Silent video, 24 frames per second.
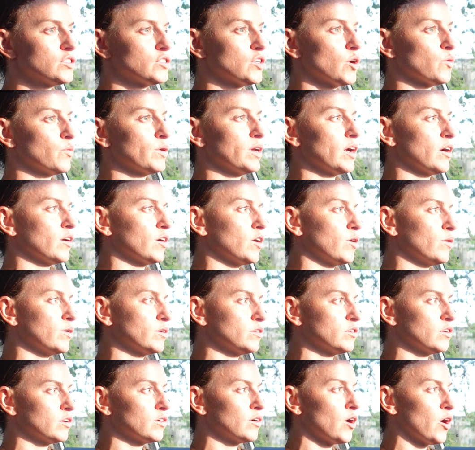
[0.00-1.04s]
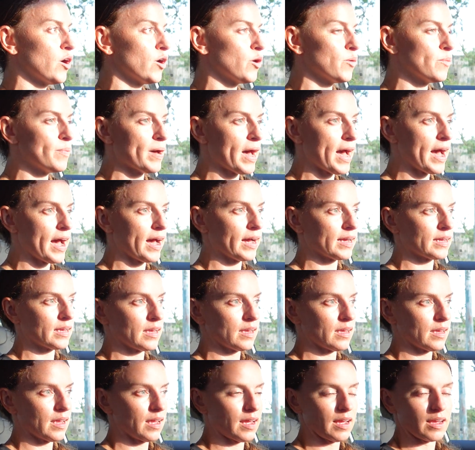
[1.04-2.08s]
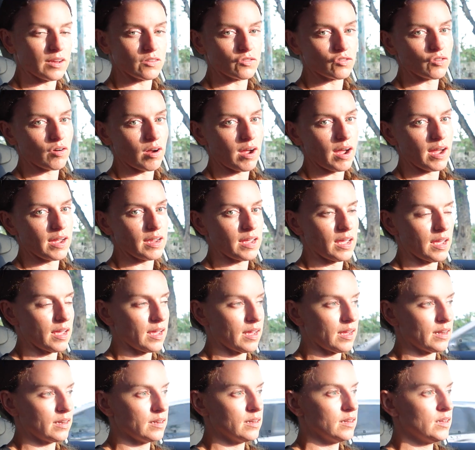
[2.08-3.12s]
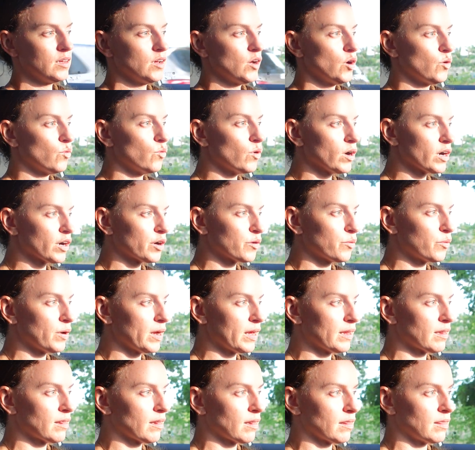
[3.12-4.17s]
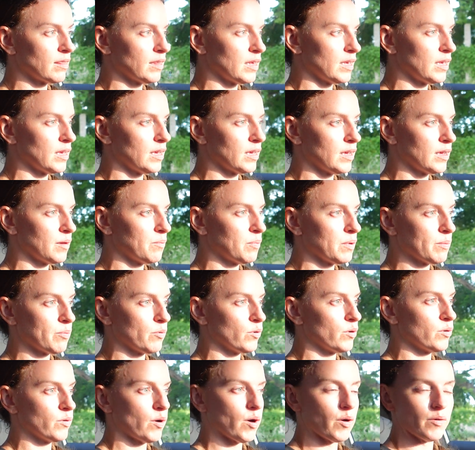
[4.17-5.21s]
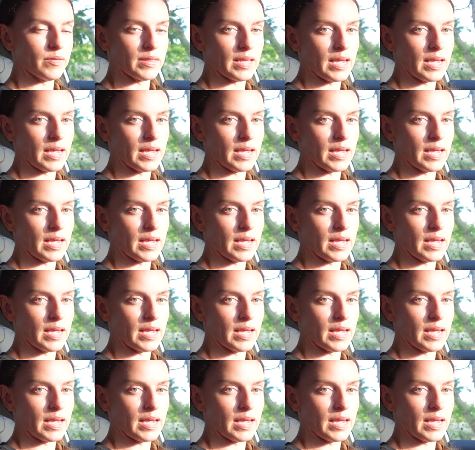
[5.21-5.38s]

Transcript: So we are going to go back and try and work with the people who own